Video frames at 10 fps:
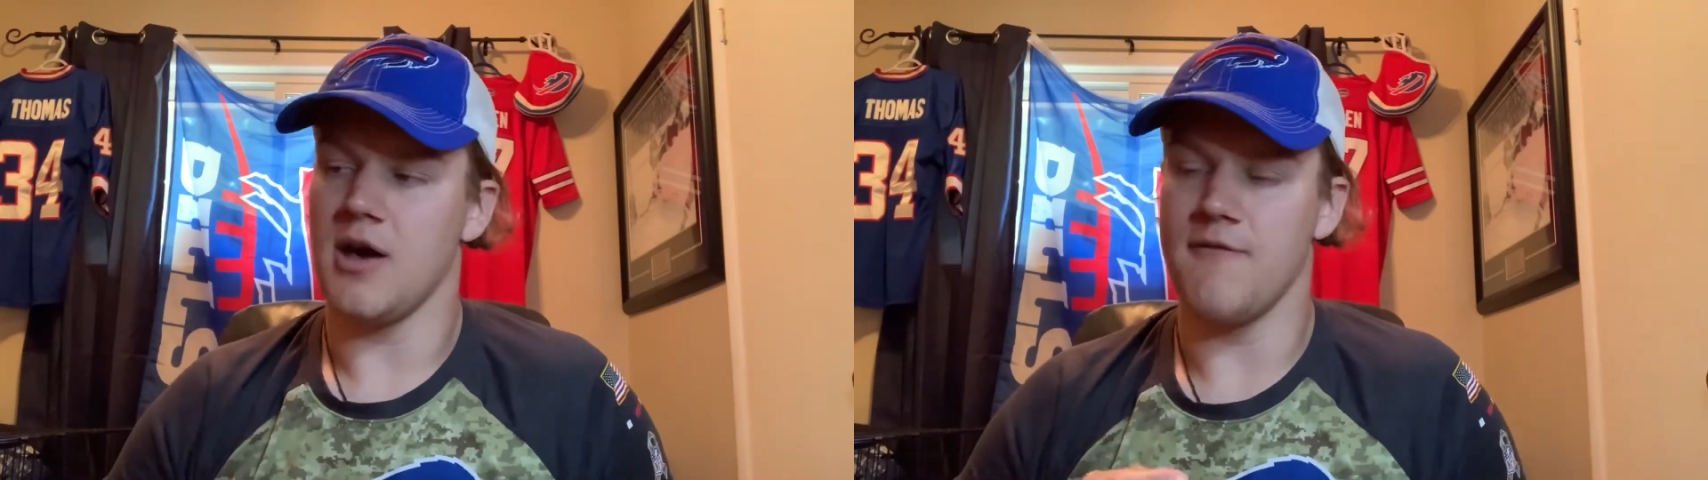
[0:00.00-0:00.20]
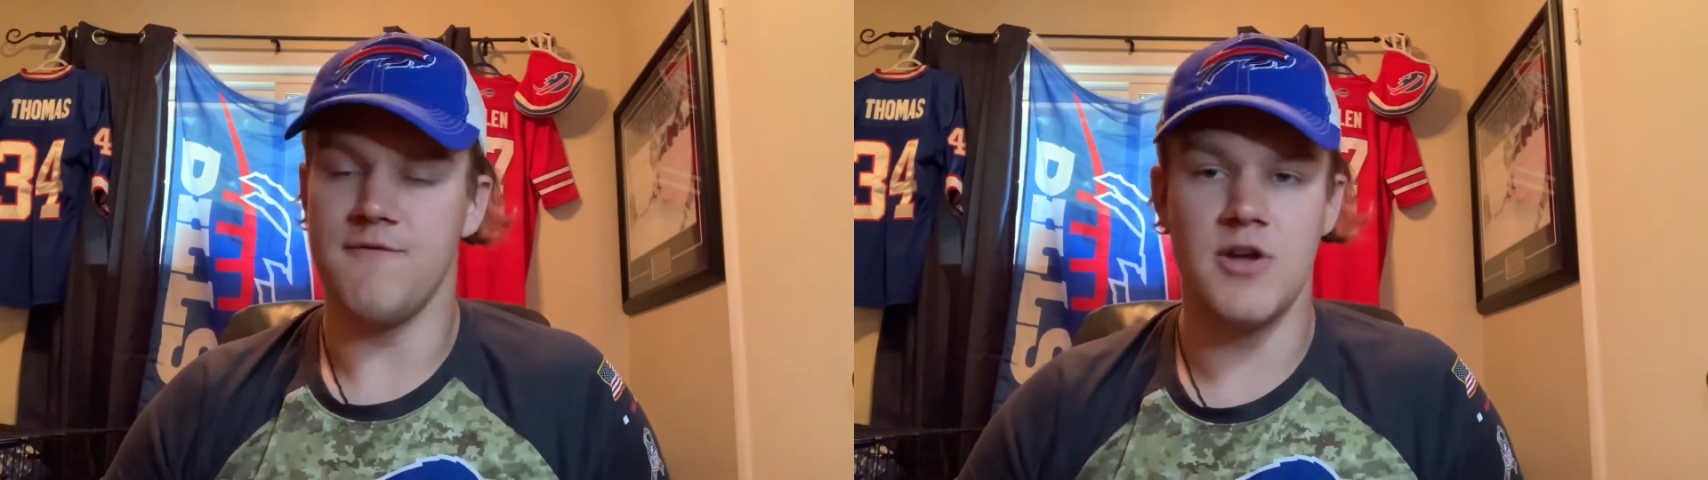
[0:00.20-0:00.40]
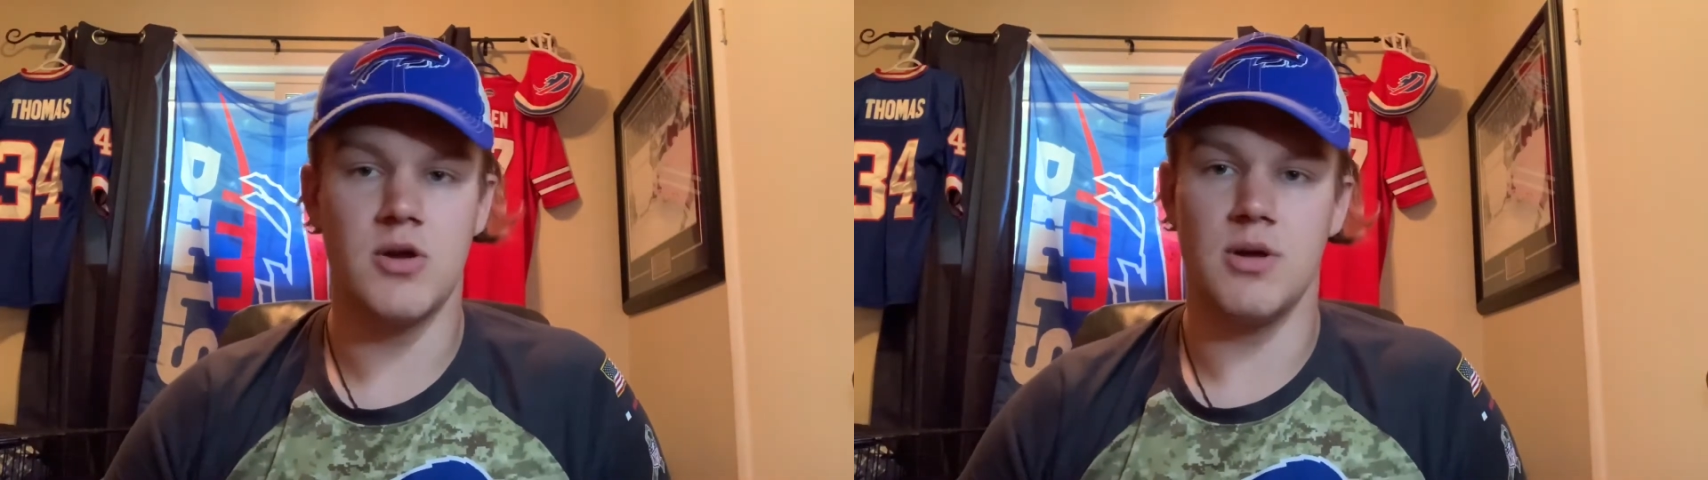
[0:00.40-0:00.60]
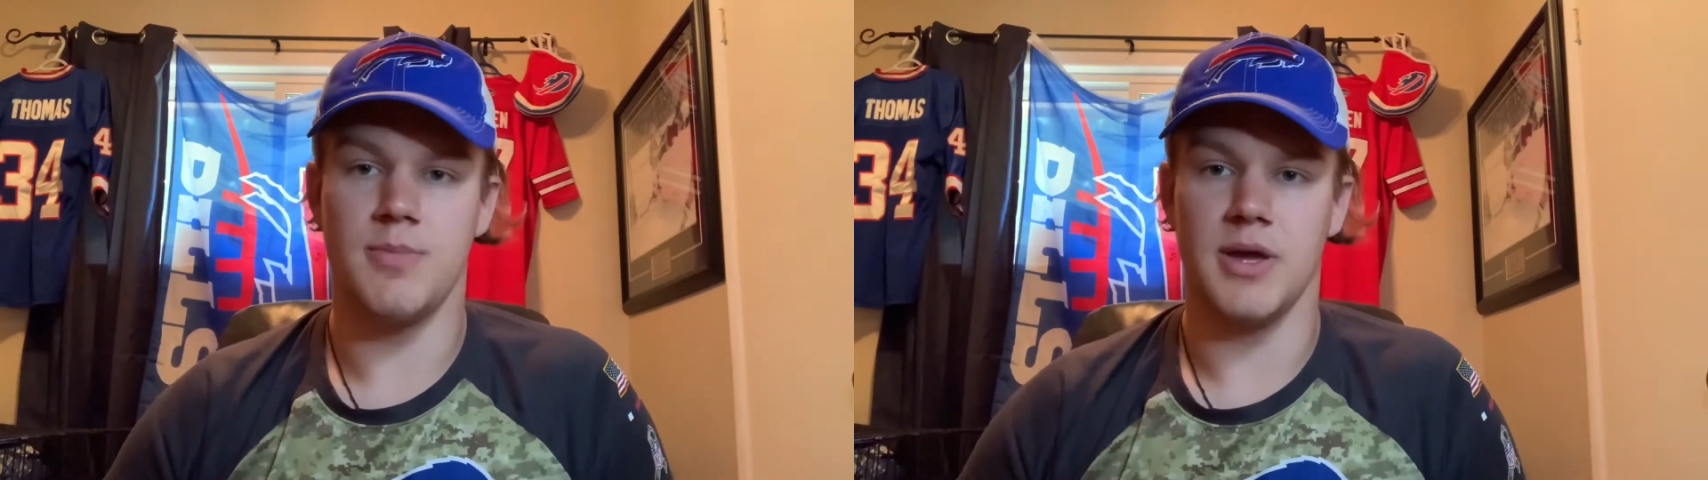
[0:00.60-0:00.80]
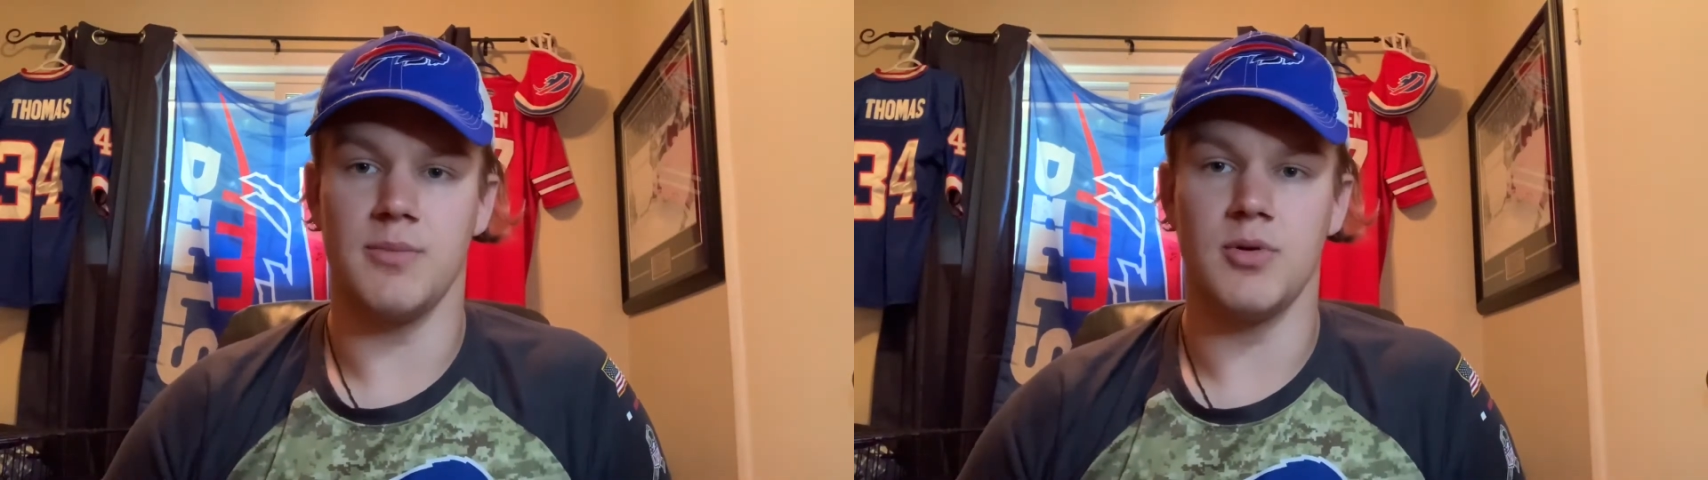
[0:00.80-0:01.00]
a very
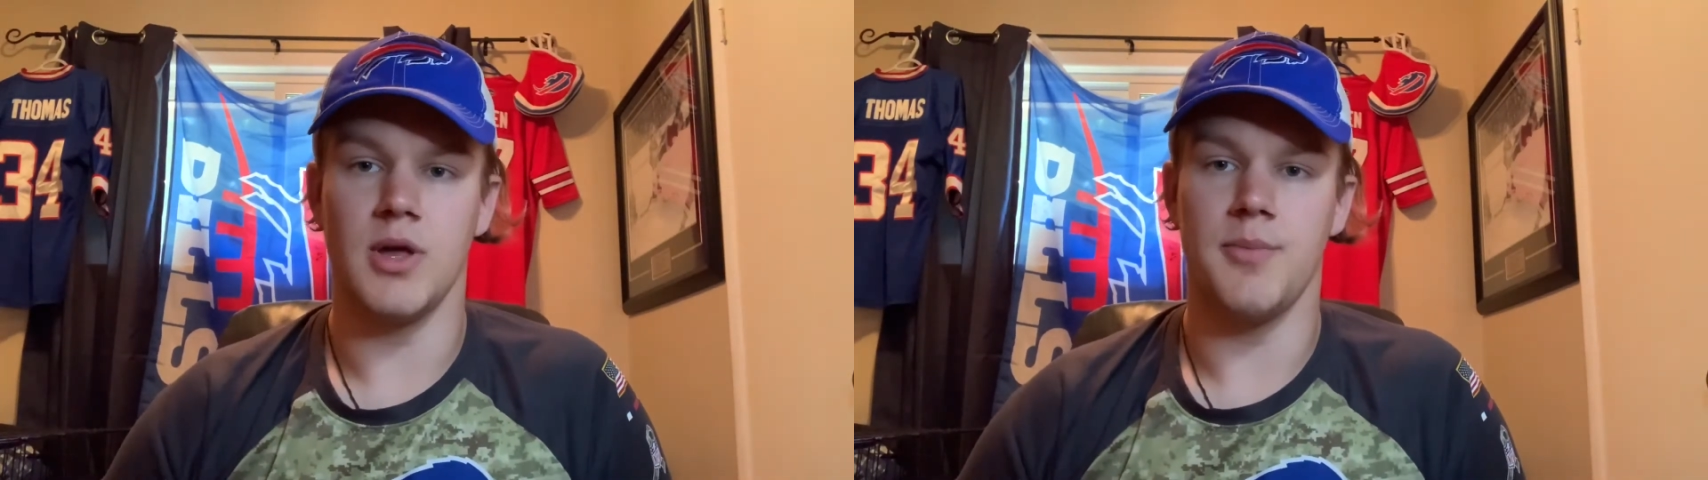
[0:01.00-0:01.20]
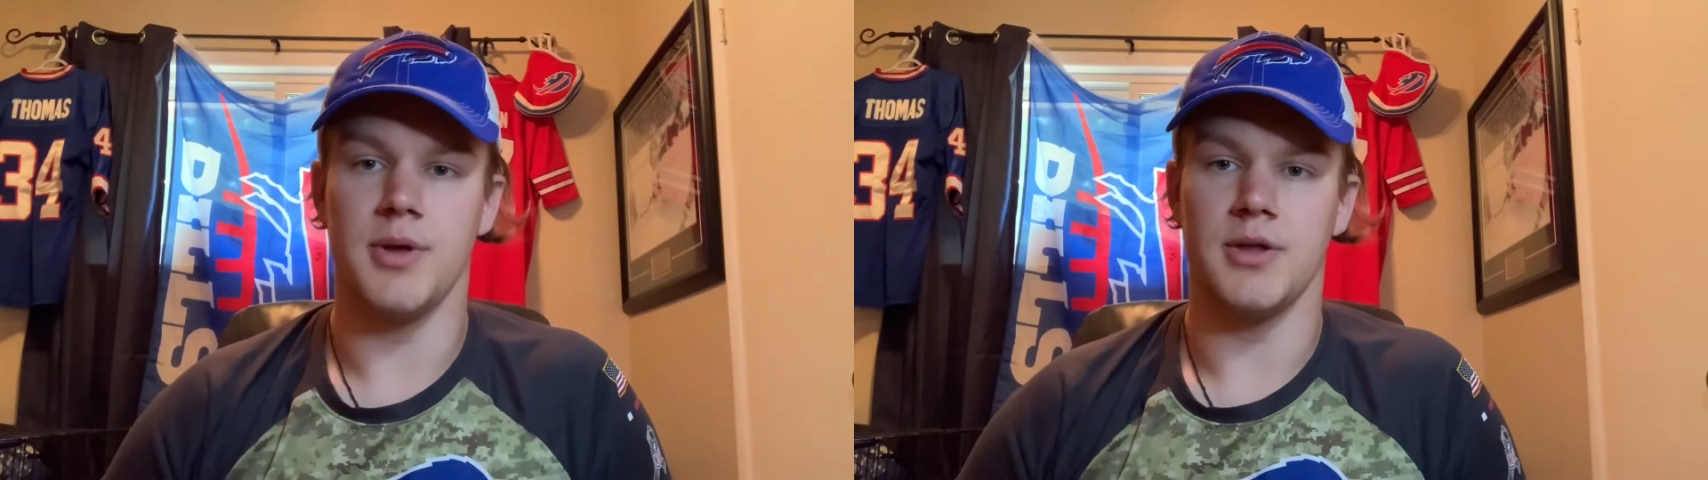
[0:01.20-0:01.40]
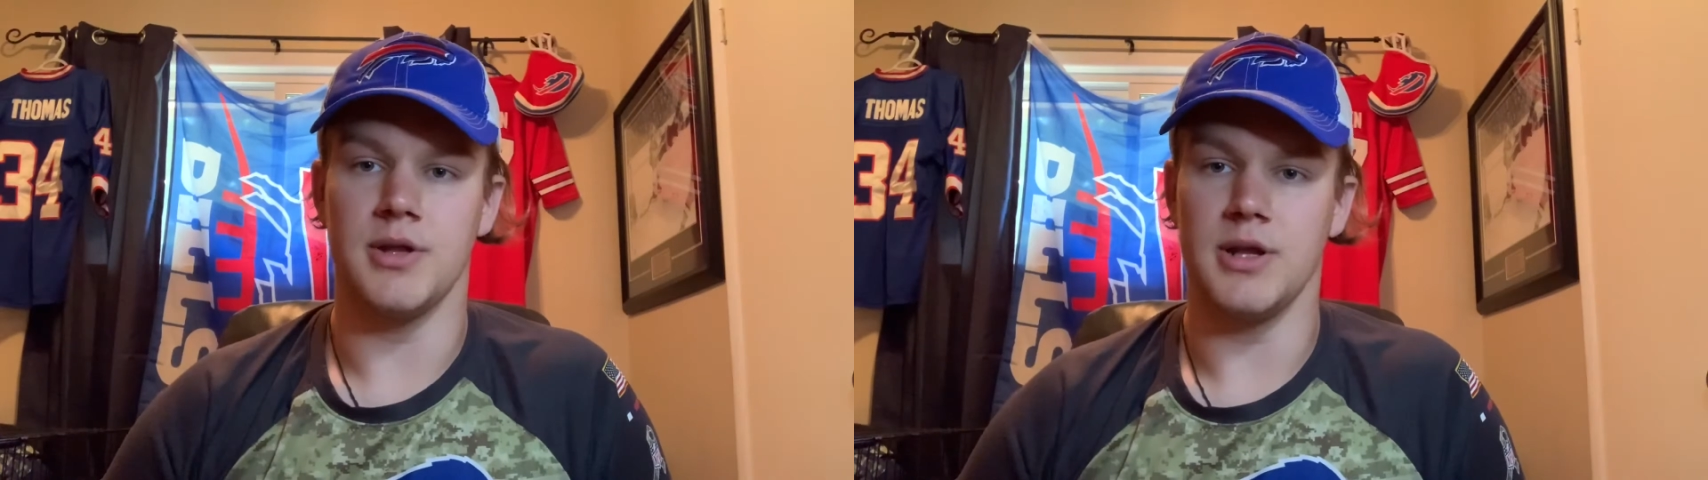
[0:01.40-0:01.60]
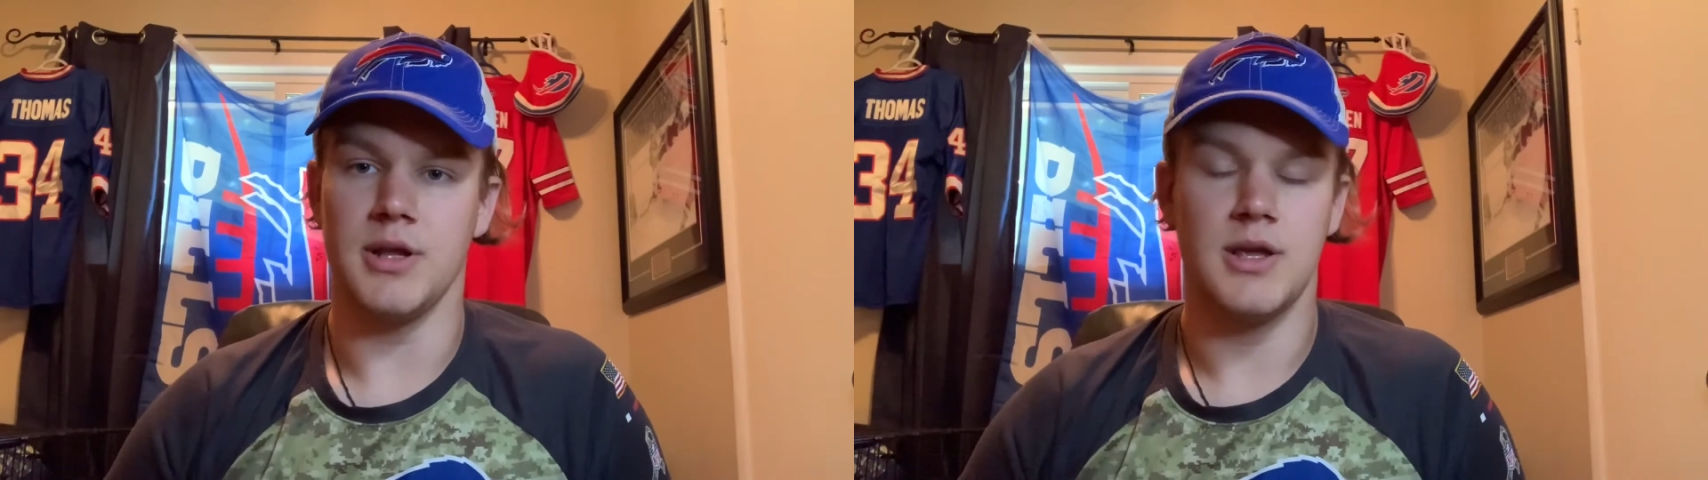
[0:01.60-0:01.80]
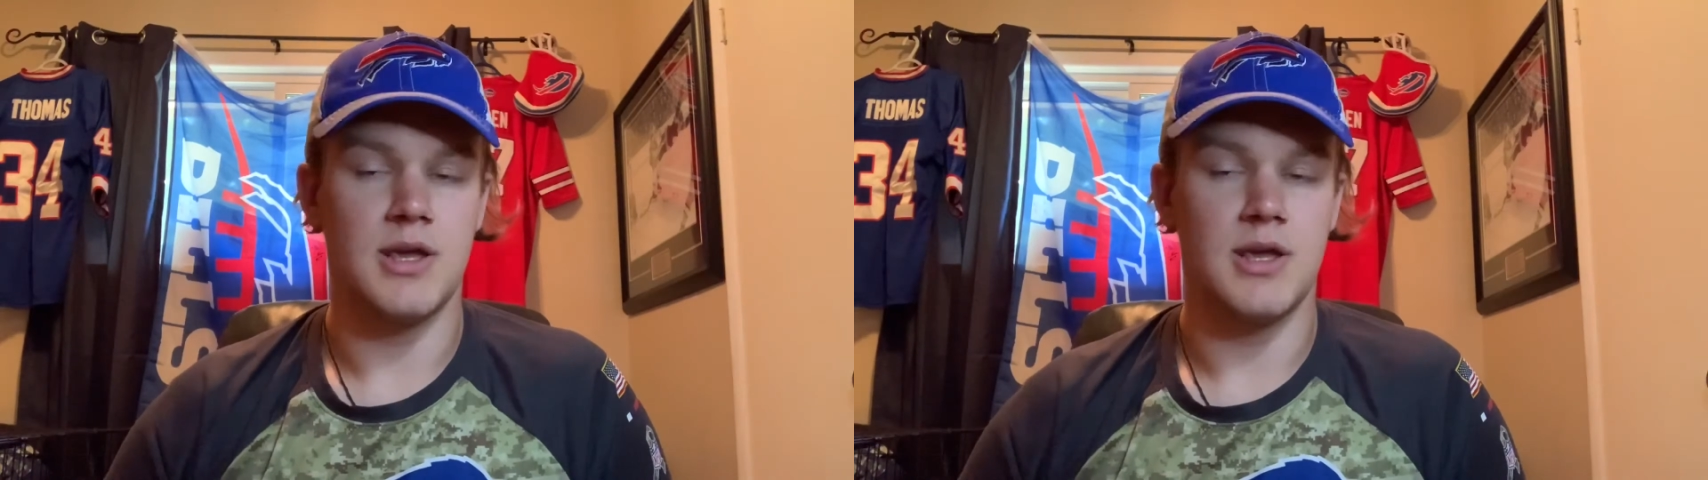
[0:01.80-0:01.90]
big playability.